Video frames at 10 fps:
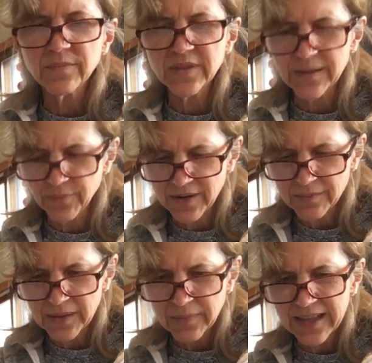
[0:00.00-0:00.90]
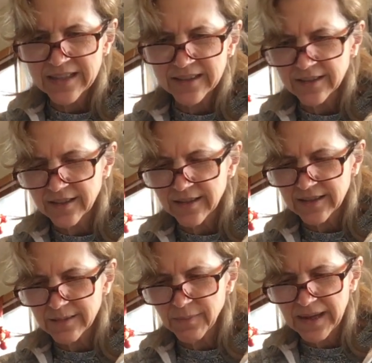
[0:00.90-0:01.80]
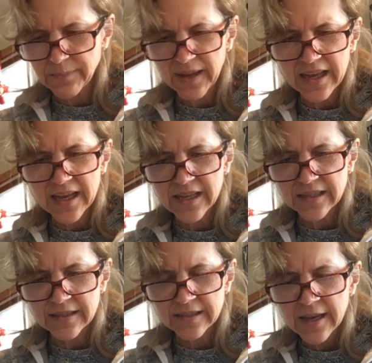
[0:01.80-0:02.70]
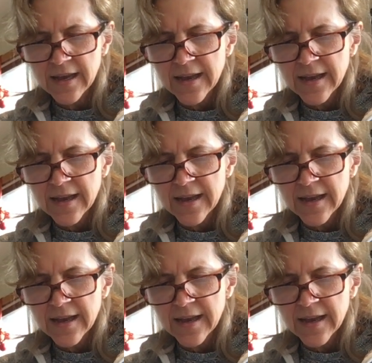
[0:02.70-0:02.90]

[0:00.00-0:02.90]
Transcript: separate my pencils and my pens.